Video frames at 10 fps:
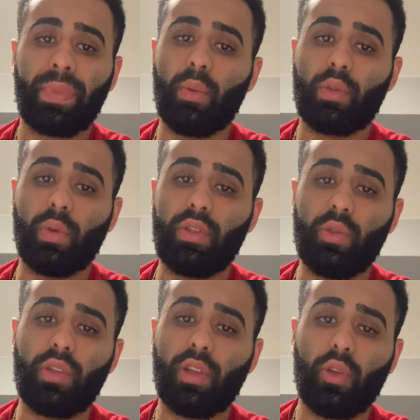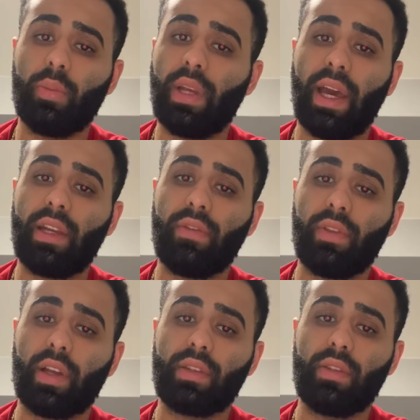which was using the
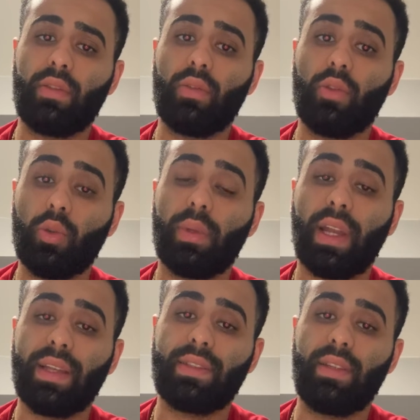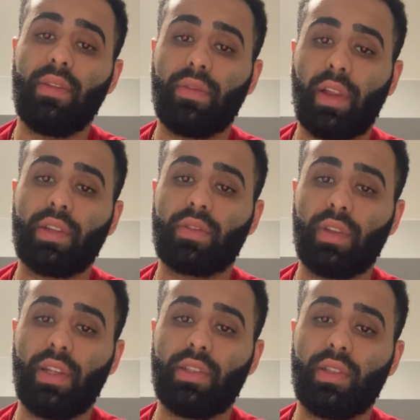luminosity flux
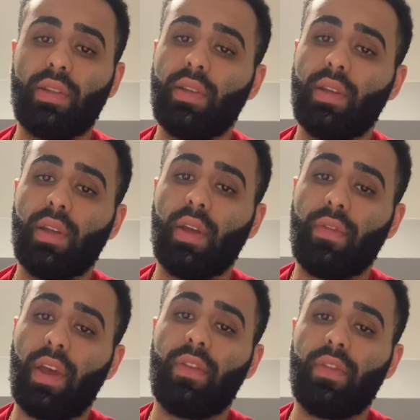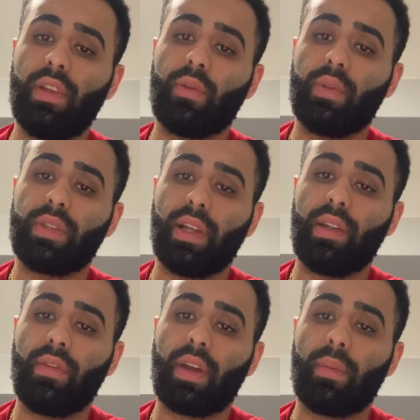relation of F equals L
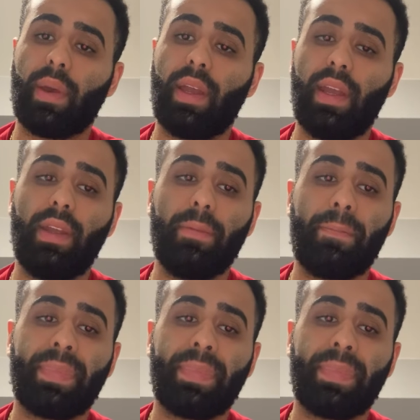divided by A.